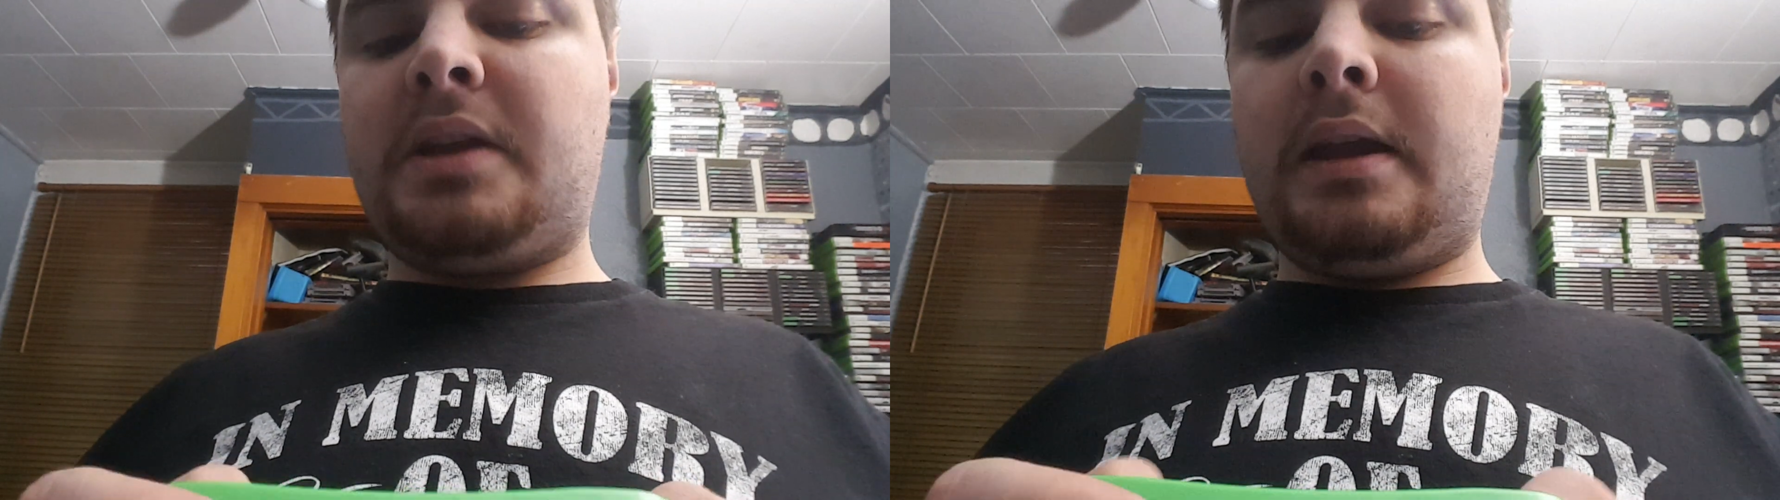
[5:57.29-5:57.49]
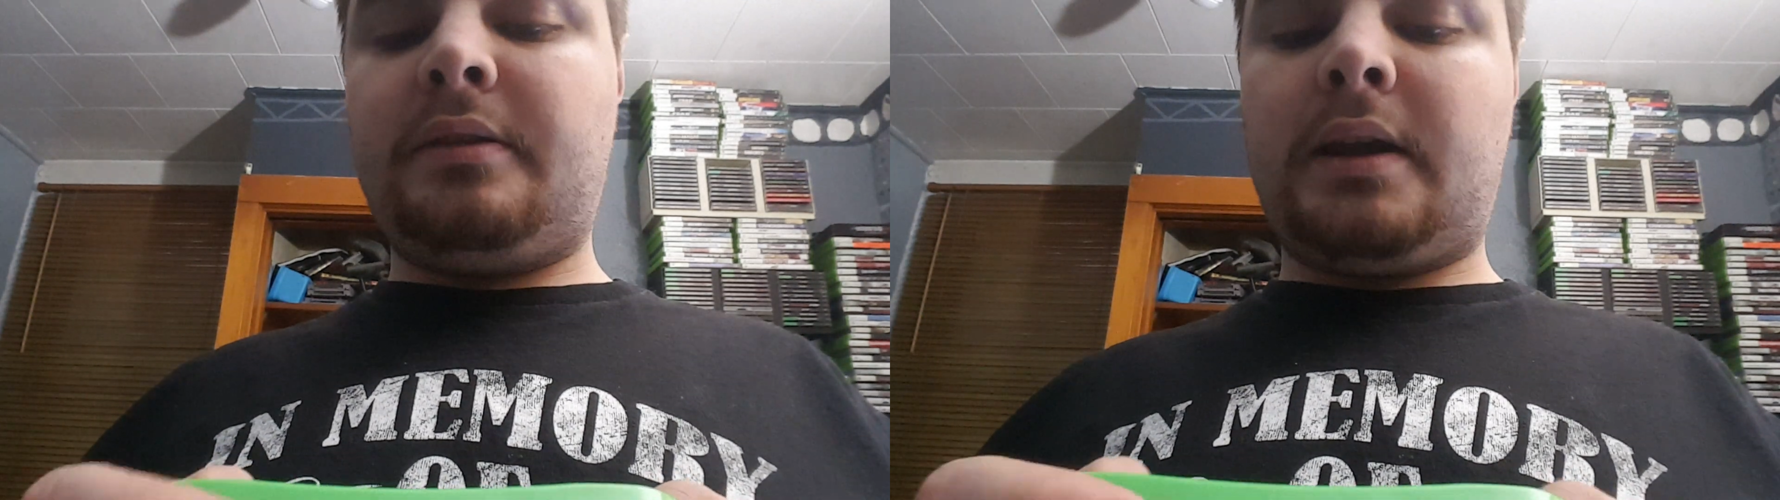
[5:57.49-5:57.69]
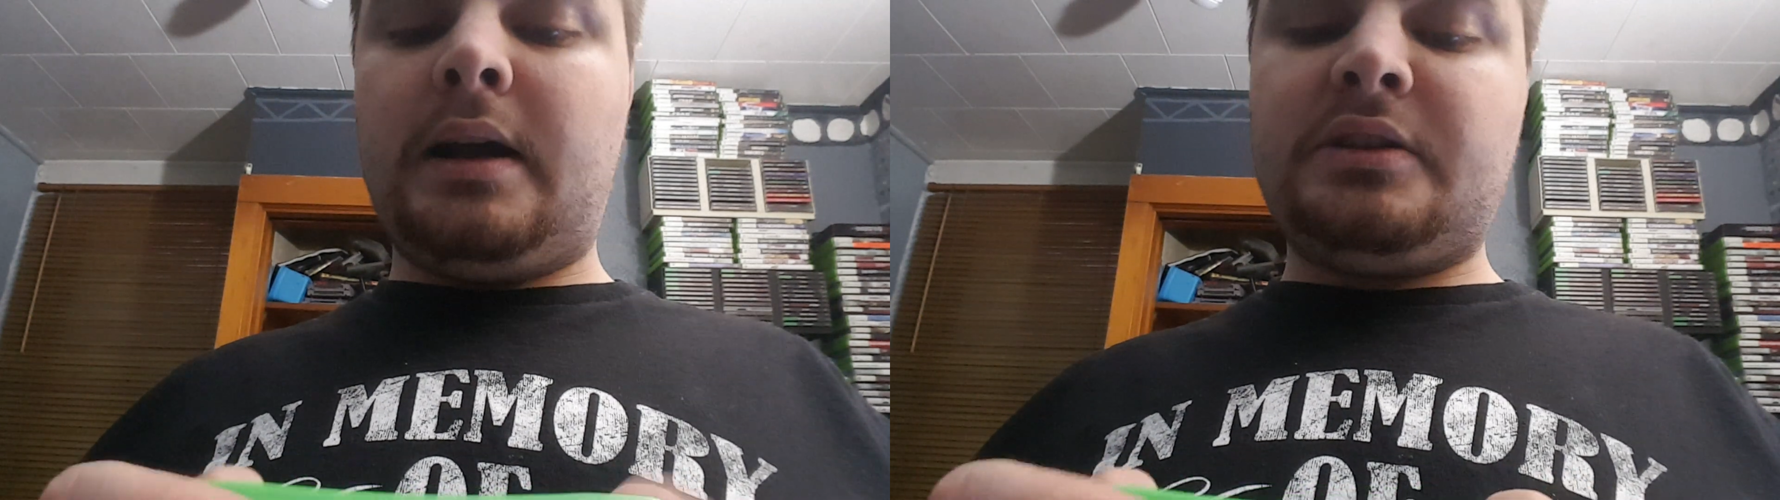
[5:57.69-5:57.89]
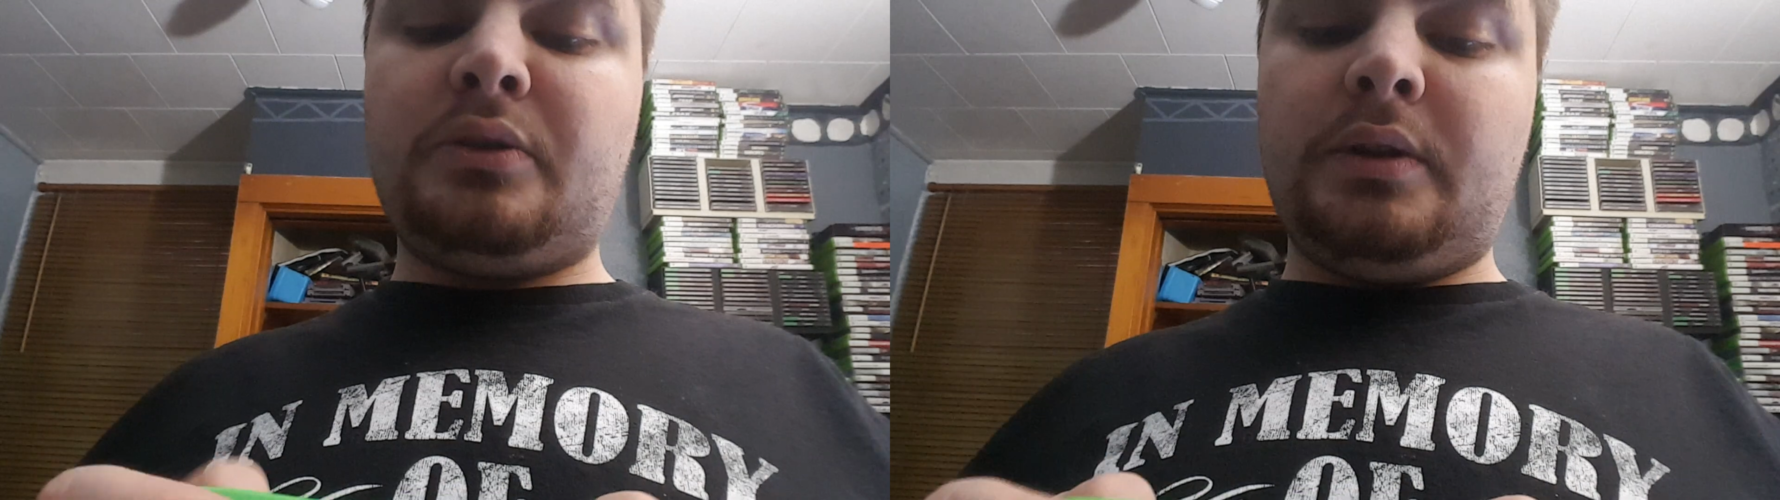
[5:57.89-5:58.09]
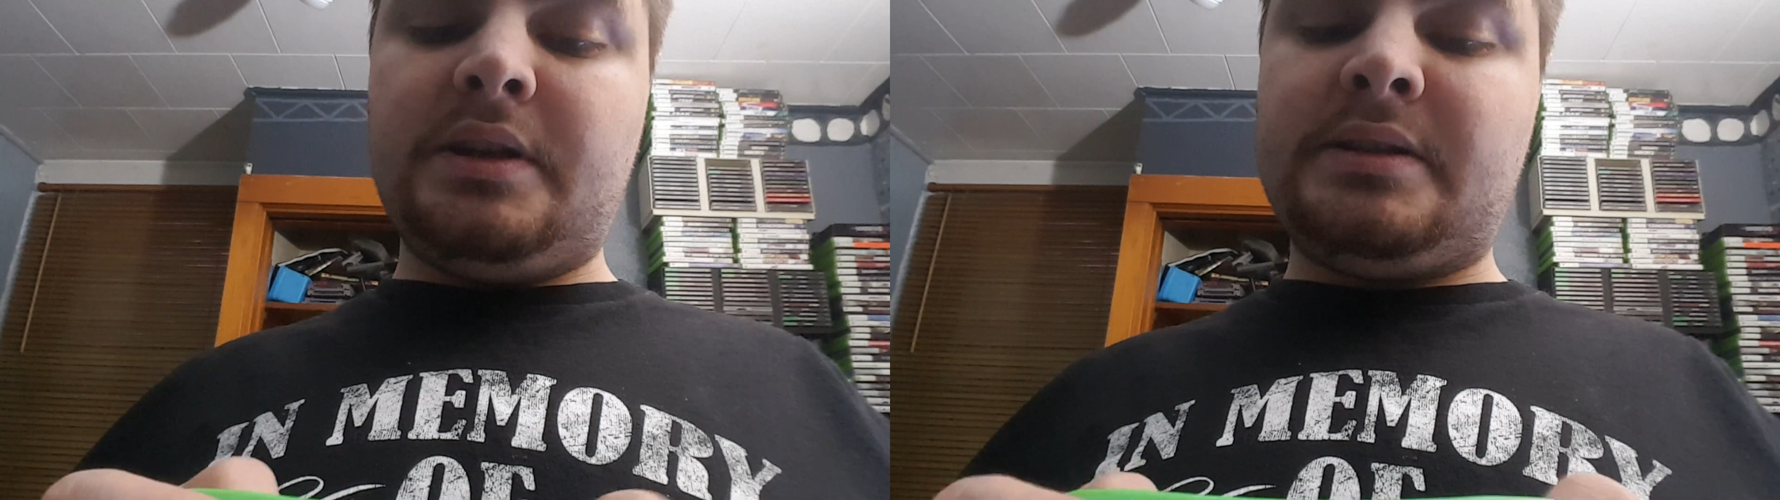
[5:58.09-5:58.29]
and the
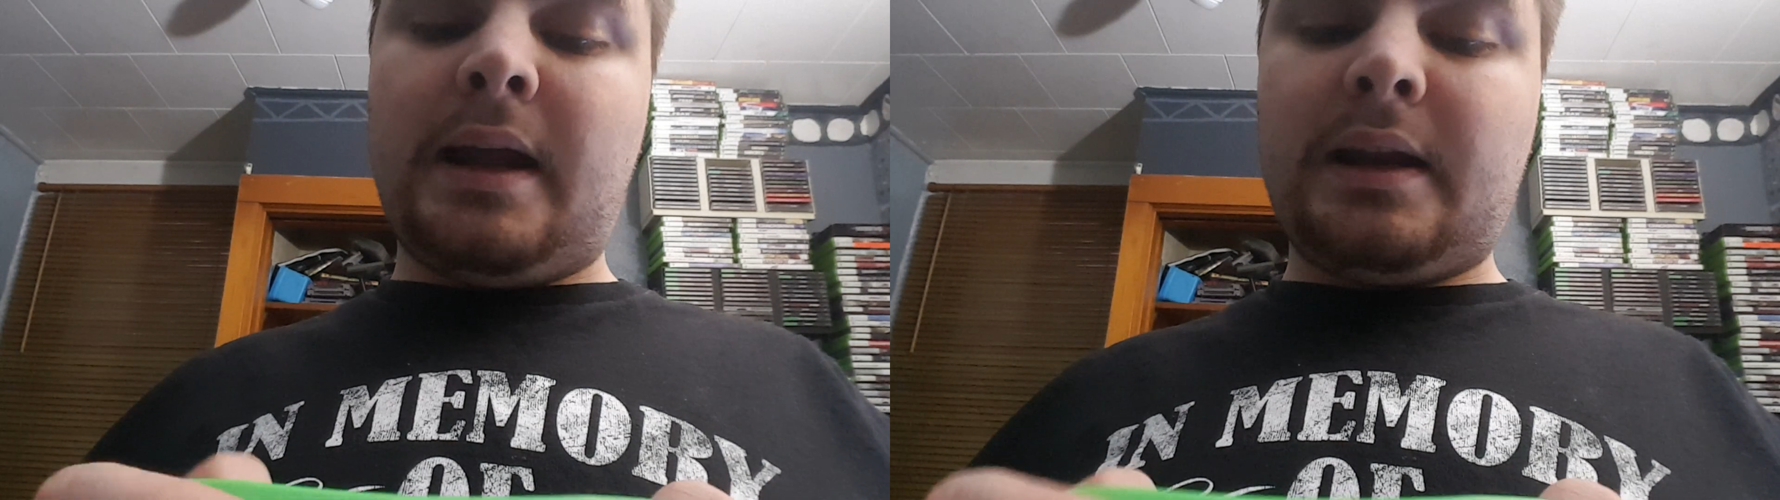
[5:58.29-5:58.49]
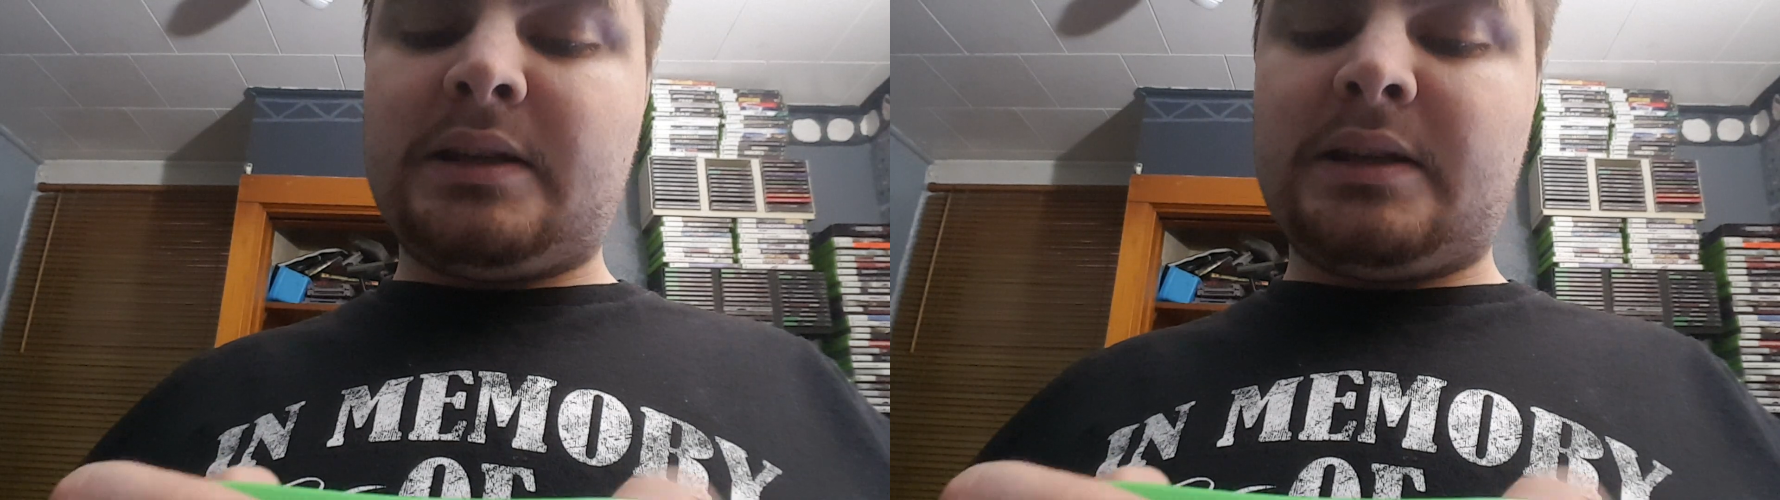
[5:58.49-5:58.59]
console is not